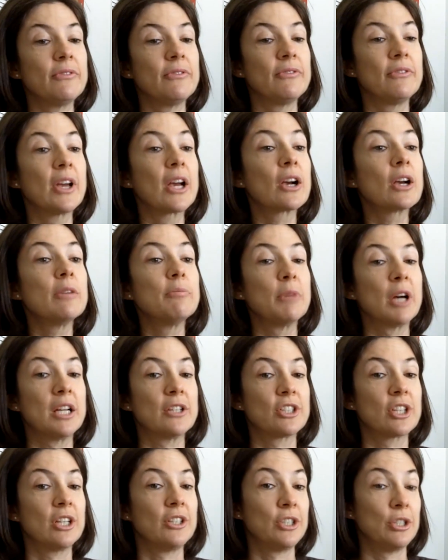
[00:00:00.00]
very
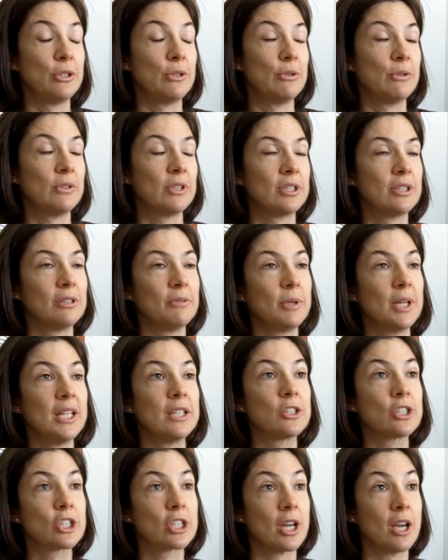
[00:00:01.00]
much attuned to what
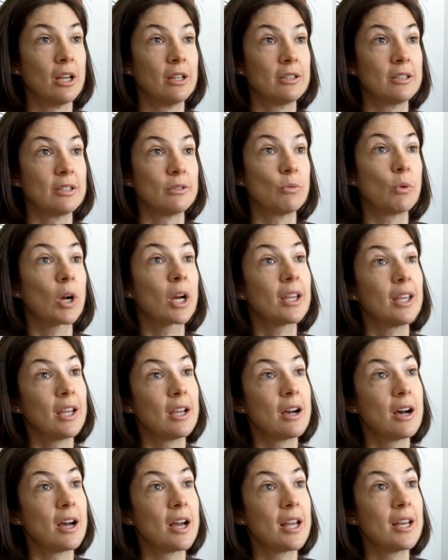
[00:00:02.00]
each child is
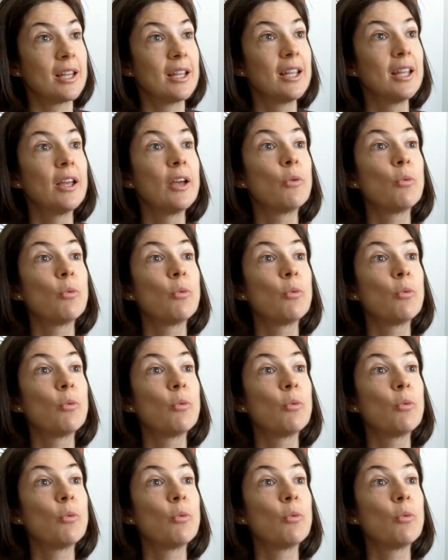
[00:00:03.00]
working on,